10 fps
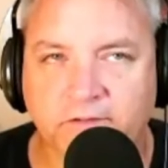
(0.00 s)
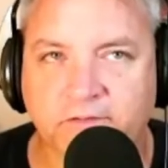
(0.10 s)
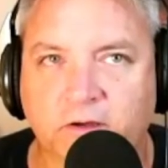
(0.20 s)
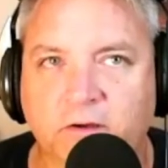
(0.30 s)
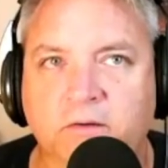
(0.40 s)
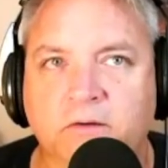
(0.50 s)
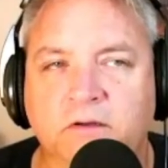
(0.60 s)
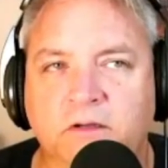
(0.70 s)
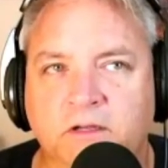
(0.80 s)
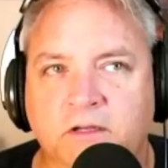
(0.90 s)
so
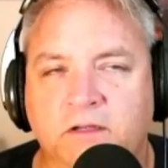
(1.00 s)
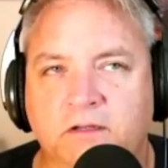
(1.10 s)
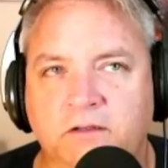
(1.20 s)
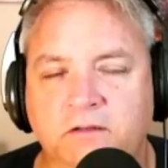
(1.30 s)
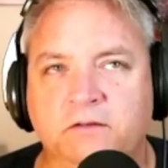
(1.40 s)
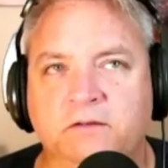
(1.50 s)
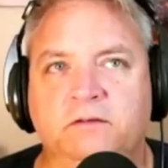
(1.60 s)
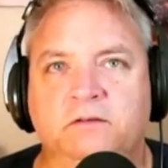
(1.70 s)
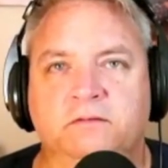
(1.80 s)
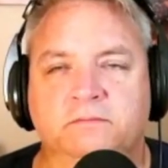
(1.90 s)

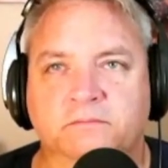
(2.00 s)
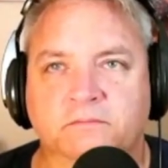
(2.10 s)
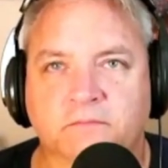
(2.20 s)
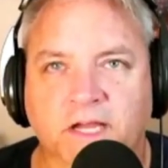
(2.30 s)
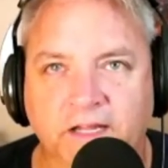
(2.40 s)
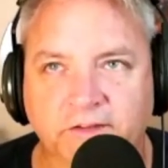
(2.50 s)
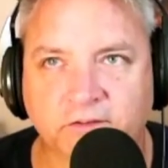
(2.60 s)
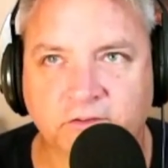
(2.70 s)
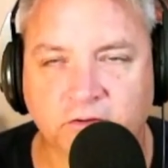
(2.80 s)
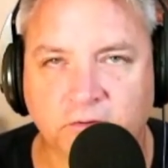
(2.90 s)
I
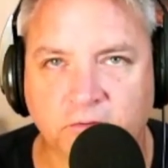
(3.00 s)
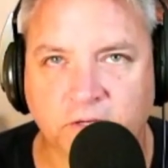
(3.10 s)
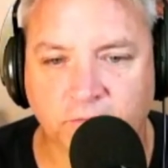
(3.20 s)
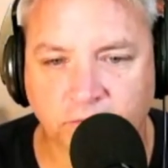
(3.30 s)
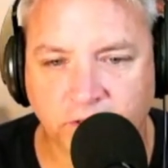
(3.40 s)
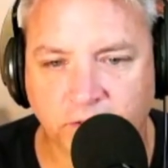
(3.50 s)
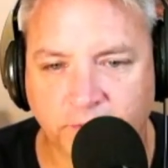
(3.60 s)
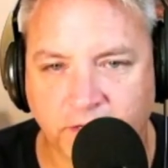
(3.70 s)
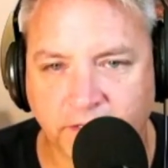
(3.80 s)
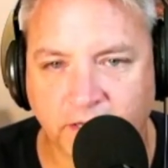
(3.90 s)
listened to a really good
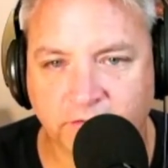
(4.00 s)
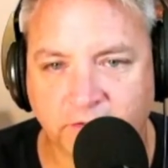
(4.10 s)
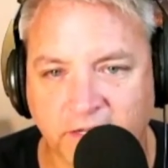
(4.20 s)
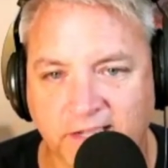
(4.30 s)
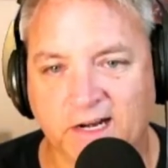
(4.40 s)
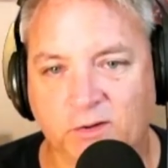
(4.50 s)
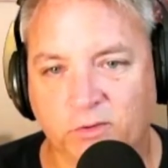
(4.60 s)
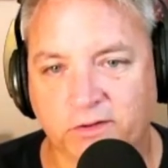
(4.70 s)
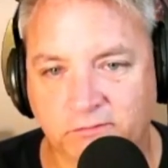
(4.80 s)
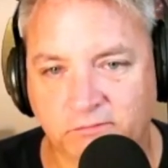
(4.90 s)
podcast that I kind of
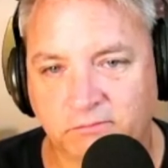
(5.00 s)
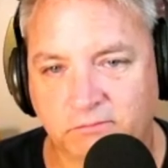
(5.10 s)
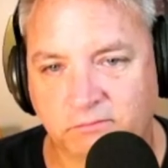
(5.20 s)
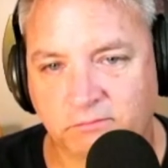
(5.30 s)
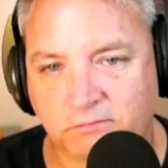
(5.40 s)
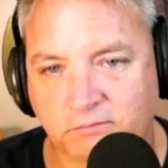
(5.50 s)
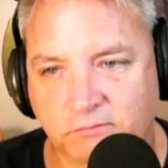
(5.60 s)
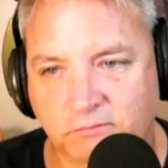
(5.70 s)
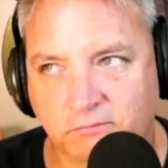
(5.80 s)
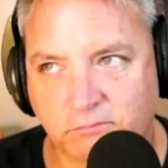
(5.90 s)
want to
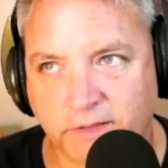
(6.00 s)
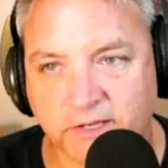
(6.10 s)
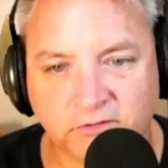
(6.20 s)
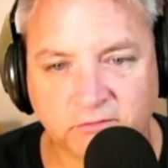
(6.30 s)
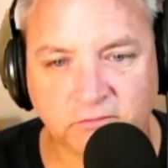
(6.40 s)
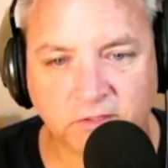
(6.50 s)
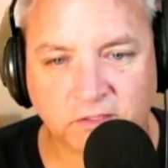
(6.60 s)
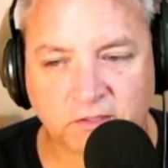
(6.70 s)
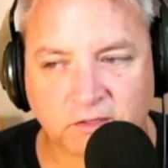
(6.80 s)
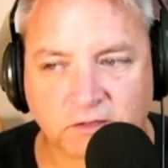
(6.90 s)
mention.
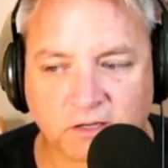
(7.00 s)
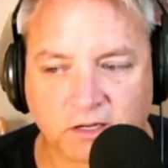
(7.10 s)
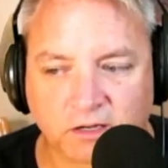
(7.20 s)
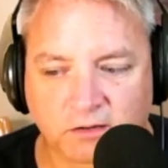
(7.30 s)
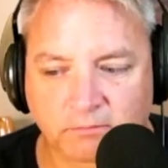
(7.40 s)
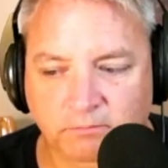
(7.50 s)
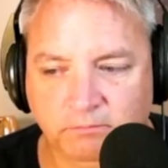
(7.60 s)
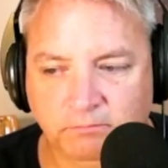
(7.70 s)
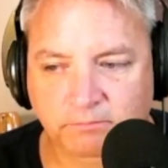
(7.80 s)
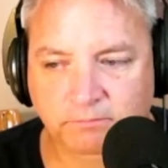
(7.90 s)

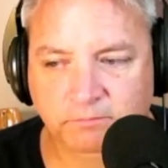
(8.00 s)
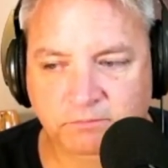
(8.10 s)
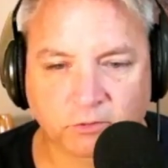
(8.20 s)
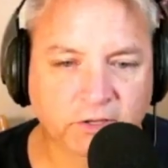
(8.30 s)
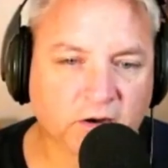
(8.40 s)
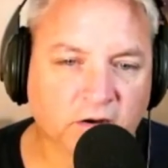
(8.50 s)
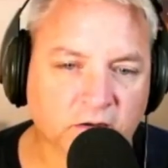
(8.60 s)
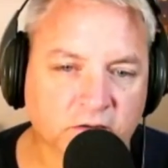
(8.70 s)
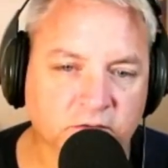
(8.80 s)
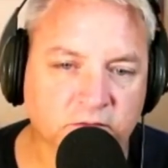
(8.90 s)
Tony
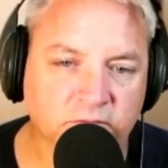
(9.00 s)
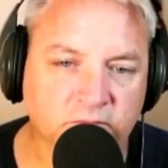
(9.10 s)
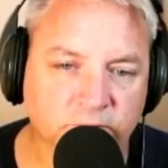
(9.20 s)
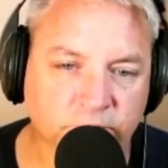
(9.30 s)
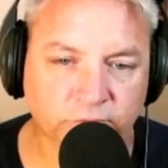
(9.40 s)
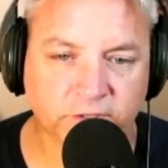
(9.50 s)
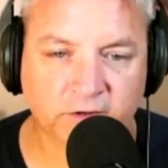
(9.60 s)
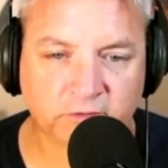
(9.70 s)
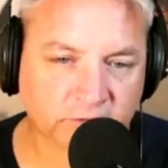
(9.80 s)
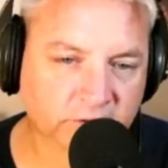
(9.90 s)
Hawk, pro
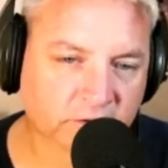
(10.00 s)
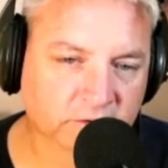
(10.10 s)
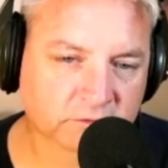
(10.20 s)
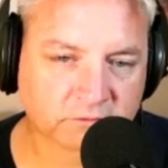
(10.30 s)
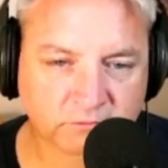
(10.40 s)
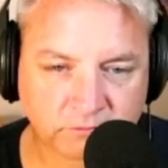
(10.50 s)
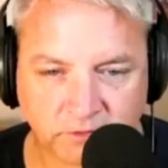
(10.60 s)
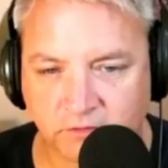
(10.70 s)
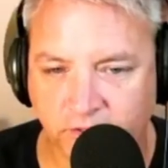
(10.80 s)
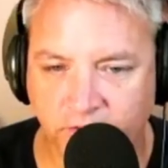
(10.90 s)
skater Tony Hawk,
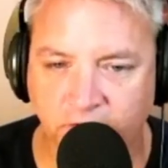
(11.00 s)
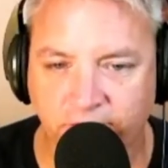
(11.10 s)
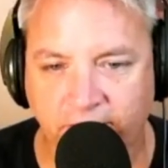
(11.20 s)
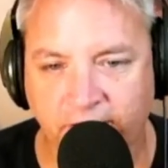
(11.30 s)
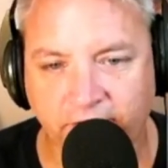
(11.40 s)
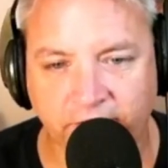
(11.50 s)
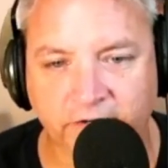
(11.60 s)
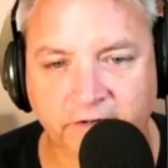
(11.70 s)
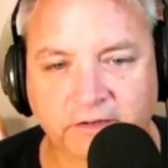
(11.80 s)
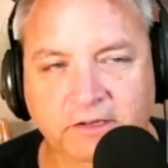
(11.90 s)
the inventor of the
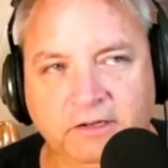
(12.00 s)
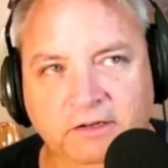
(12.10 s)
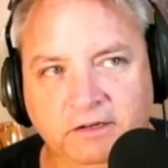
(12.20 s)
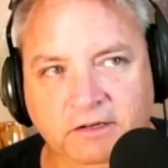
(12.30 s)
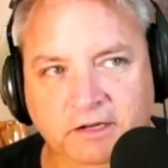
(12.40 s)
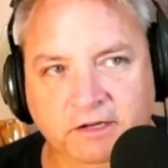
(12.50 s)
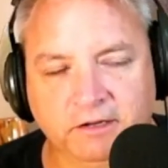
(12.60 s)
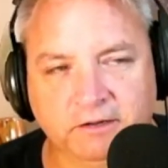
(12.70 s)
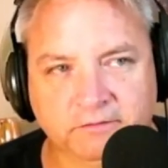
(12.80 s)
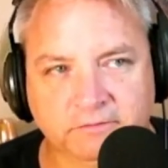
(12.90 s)
900.
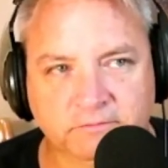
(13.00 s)
I